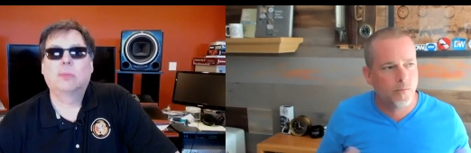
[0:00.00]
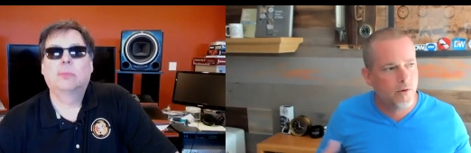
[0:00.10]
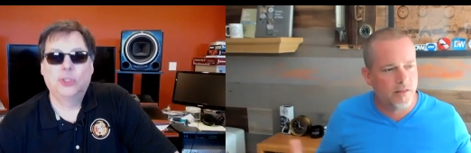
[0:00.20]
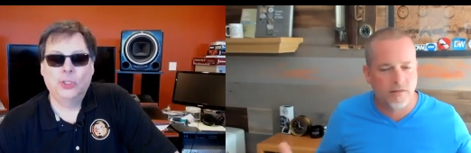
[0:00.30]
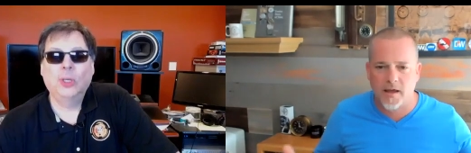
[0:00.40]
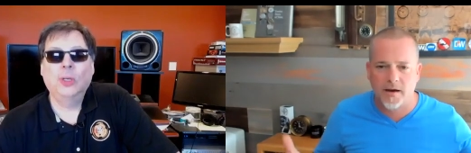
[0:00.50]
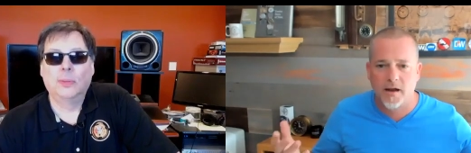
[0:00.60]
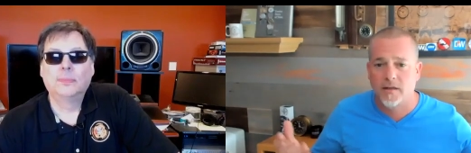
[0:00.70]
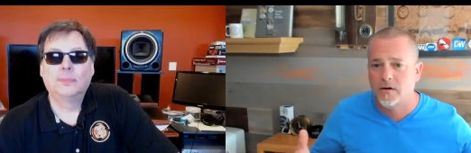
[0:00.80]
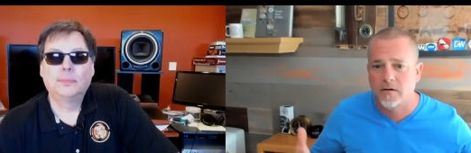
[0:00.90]
Speaker 1: with sure. any
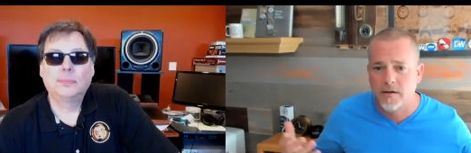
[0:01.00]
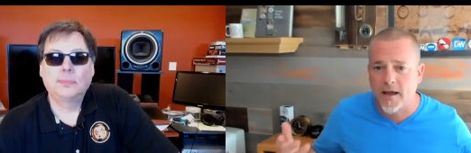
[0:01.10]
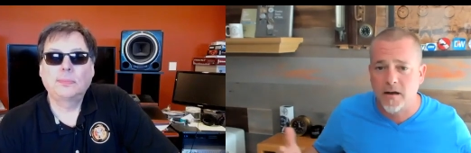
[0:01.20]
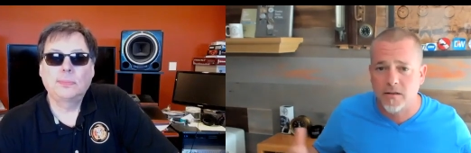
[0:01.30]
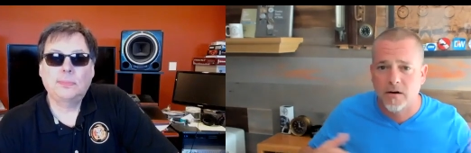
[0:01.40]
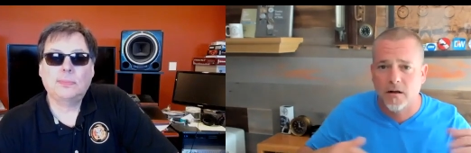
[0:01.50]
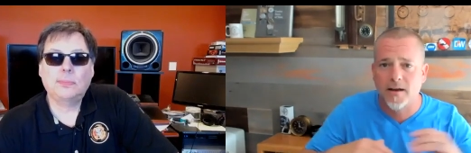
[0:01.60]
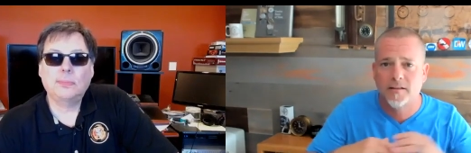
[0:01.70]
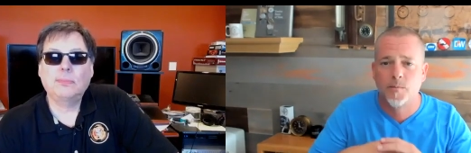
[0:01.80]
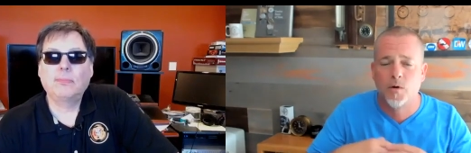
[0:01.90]
other any other
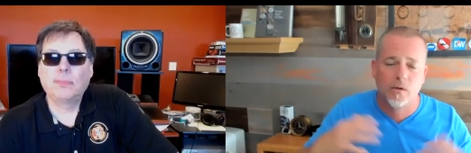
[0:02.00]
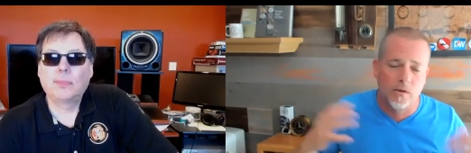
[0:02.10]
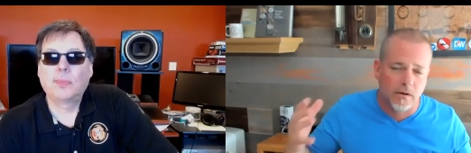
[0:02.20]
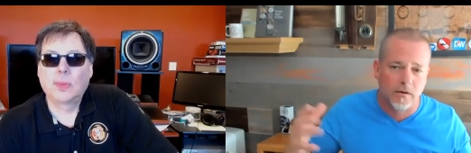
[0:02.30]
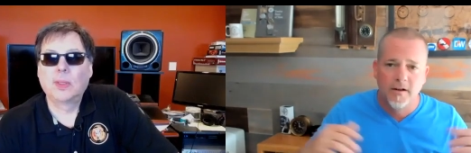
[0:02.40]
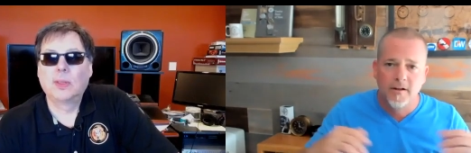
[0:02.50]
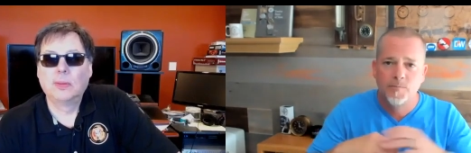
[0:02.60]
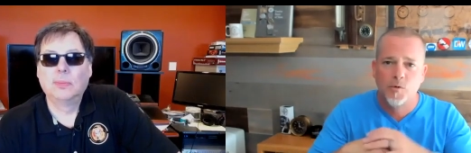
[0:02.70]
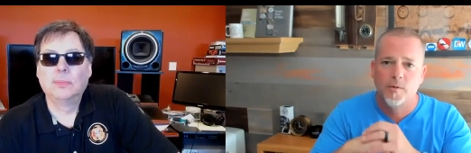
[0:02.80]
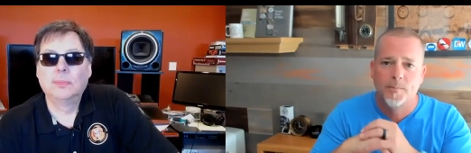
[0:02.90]
collectible or
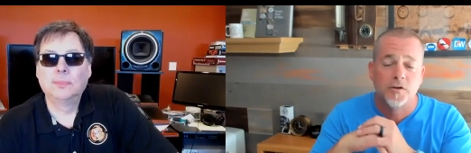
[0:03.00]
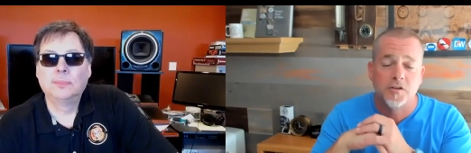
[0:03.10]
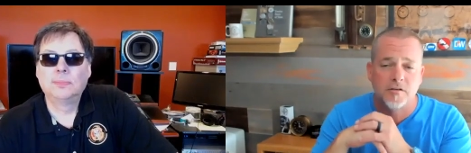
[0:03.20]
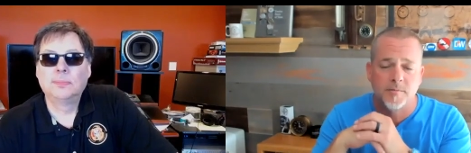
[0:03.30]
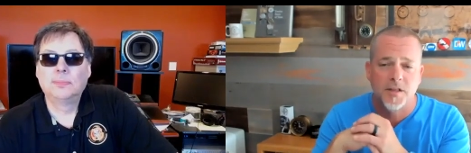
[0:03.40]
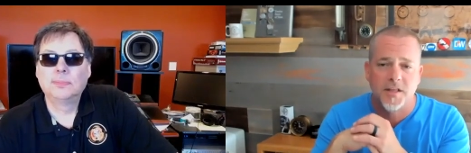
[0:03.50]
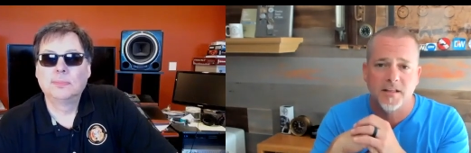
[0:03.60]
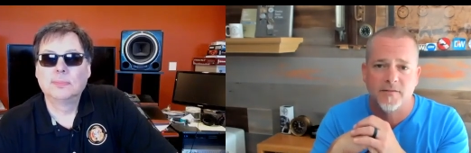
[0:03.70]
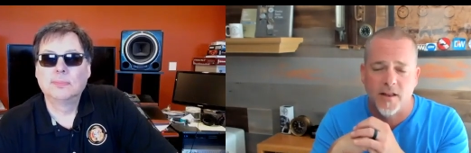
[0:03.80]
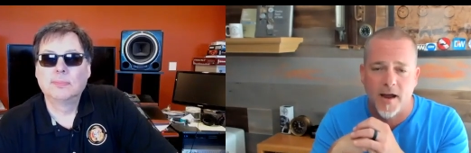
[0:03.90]
or purchasable thing
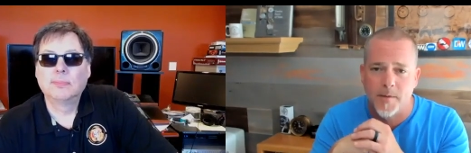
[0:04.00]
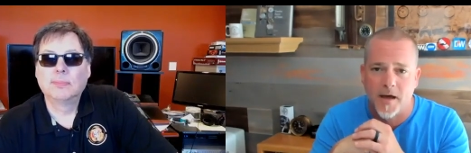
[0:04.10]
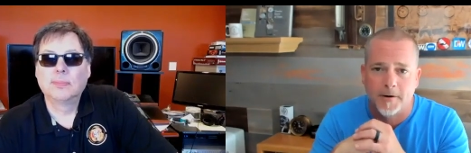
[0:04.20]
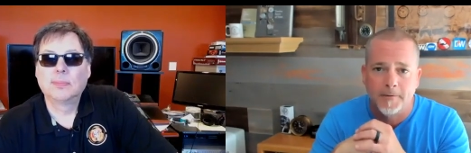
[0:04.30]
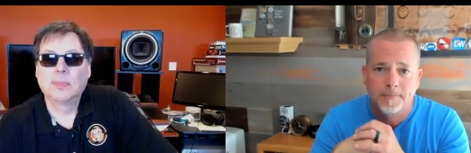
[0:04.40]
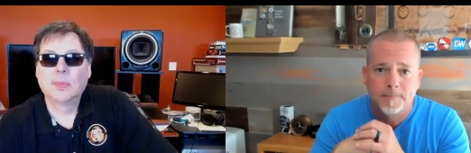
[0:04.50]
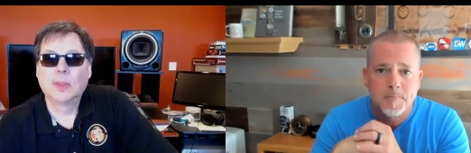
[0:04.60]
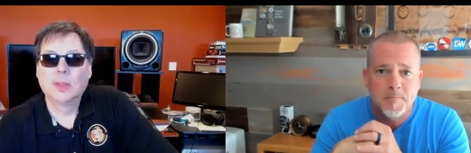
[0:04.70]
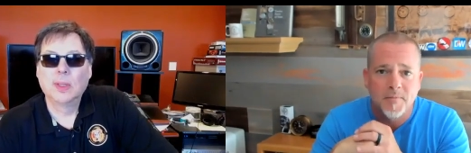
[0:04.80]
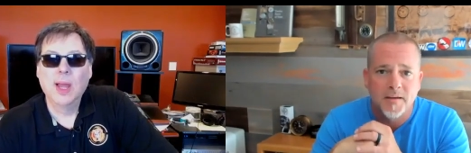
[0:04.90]
for that matter.
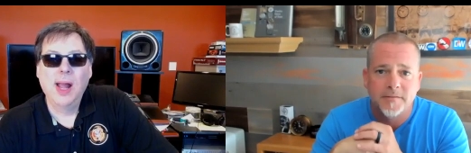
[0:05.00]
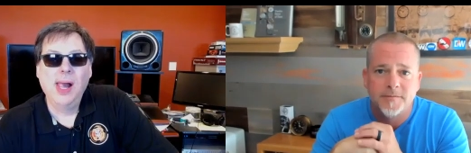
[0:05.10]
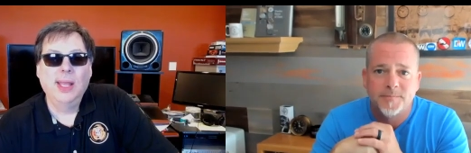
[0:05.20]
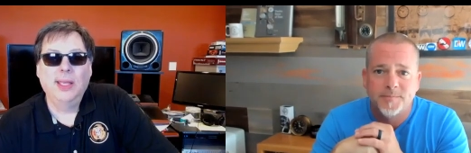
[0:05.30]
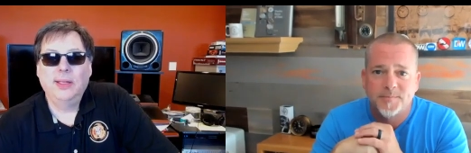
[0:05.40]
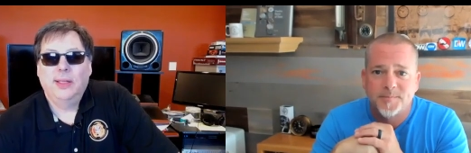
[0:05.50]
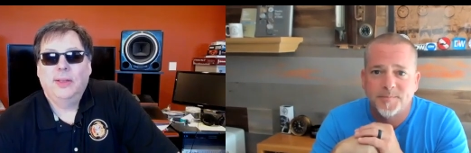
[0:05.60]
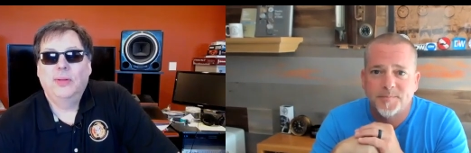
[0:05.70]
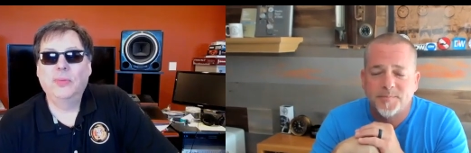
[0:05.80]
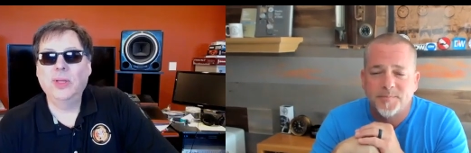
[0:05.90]
Speaker 2: It, it, it
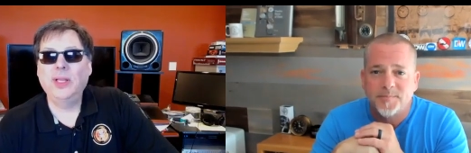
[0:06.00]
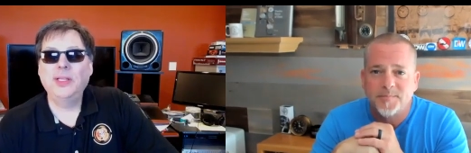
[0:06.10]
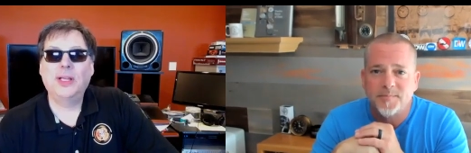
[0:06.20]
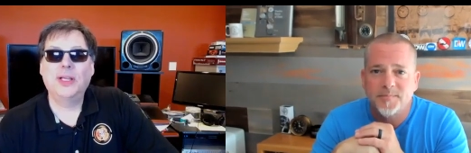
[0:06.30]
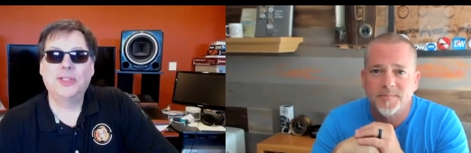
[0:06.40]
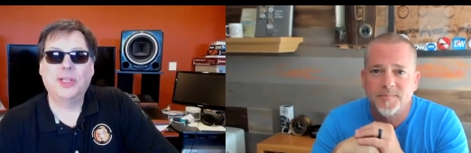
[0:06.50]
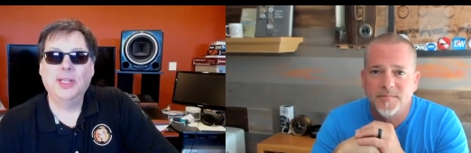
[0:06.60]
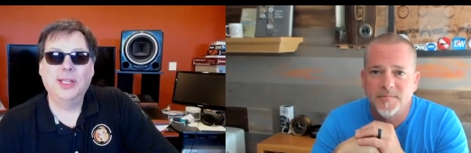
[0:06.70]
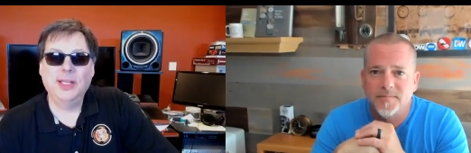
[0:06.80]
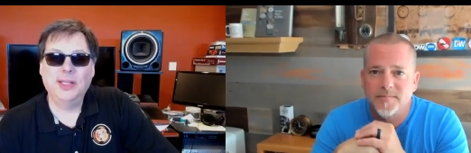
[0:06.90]
really does, and
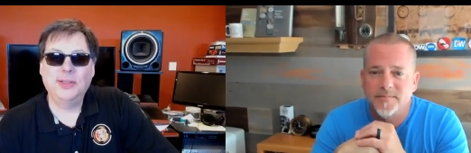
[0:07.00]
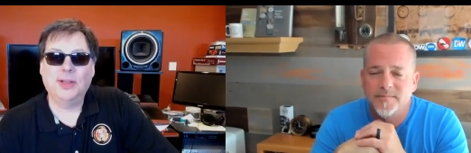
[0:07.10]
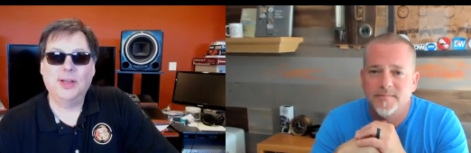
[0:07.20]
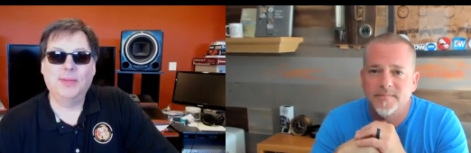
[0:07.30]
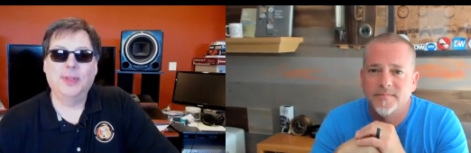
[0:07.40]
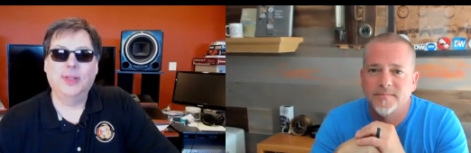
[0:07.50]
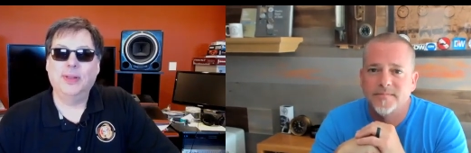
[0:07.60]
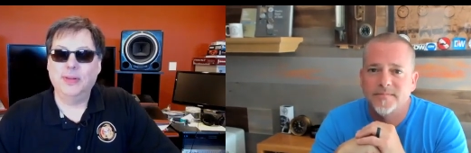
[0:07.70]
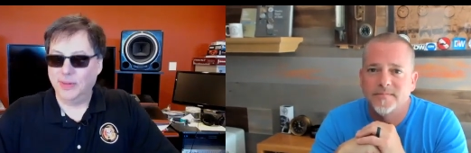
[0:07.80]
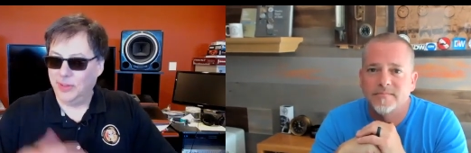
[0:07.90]
it, it, um, it,
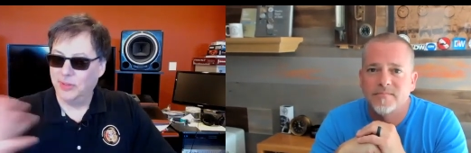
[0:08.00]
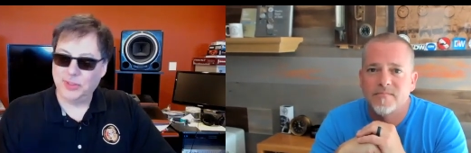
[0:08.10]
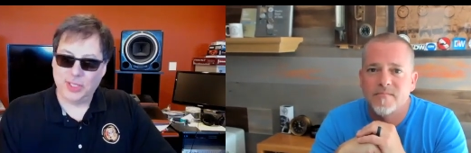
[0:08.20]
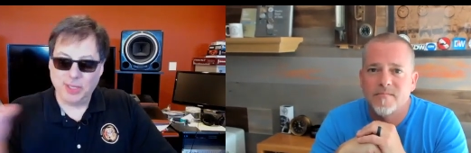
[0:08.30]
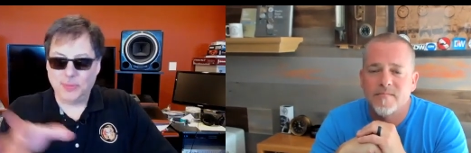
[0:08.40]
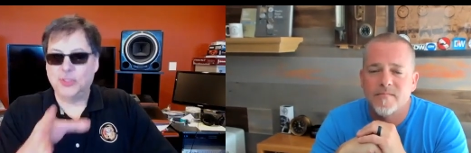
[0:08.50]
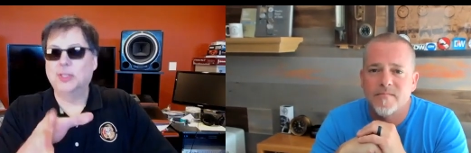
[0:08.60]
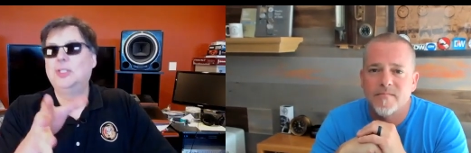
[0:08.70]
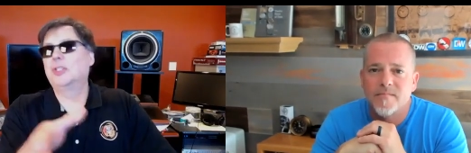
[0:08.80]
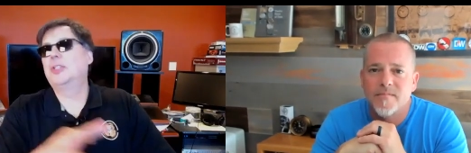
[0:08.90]
and, you know to keep this in
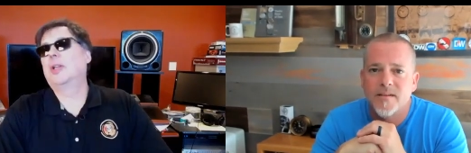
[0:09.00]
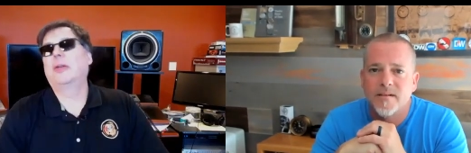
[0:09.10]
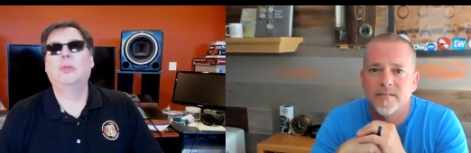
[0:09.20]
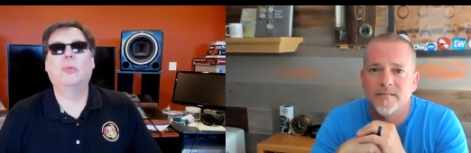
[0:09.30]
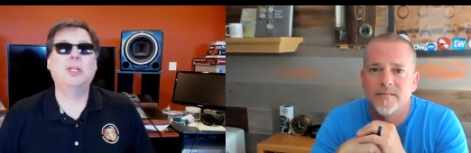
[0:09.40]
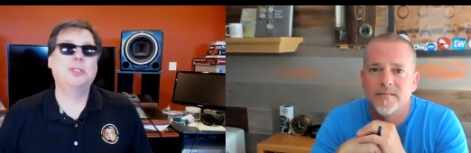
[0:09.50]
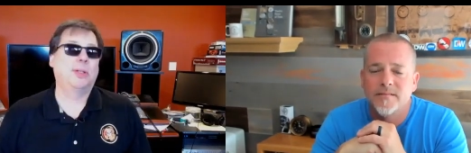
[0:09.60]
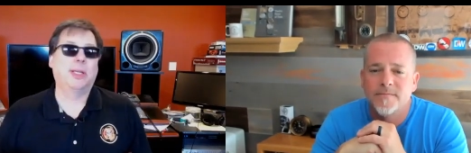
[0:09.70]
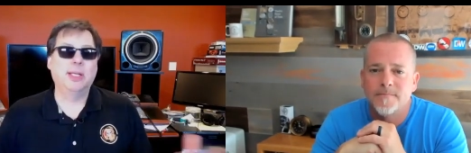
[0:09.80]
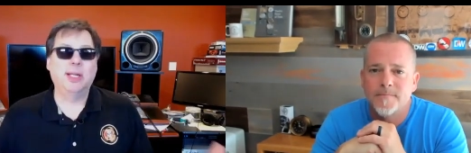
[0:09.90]
just in line with watch
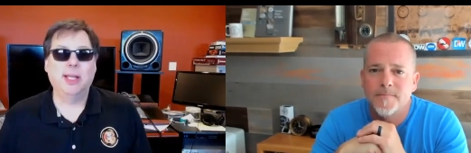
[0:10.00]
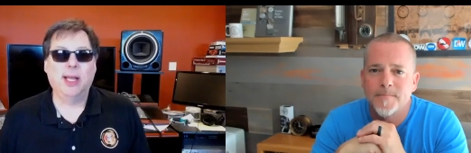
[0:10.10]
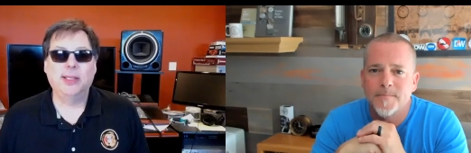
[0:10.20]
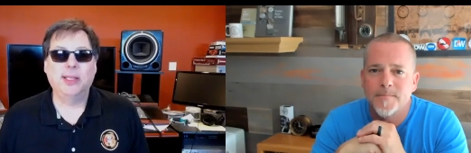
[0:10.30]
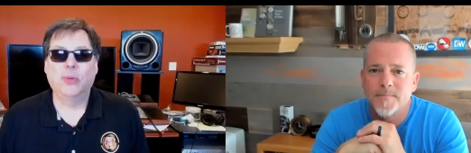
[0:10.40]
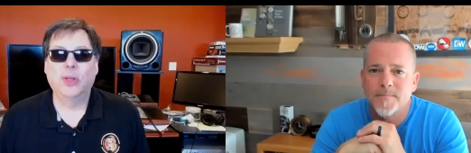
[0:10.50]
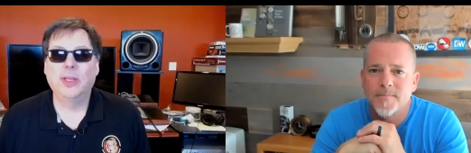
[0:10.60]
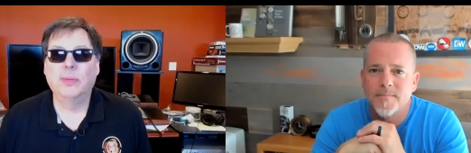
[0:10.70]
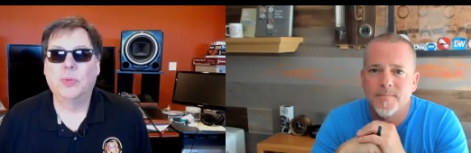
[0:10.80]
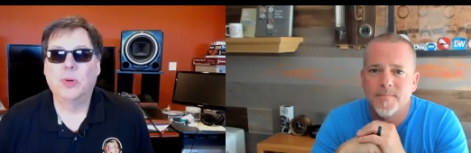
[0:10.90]
collecting, I, I, think one of the
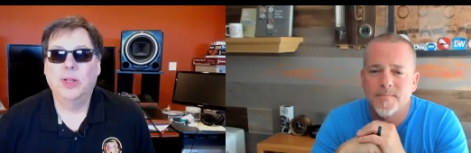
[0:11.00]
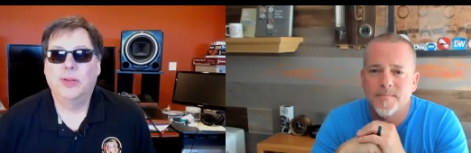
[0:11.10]
important